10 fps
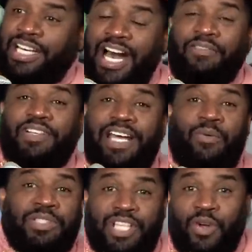a
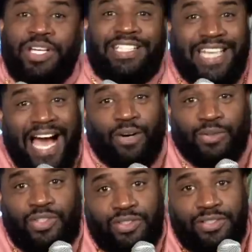cover that was on the
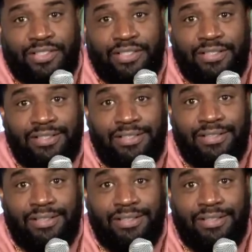couch. Oh,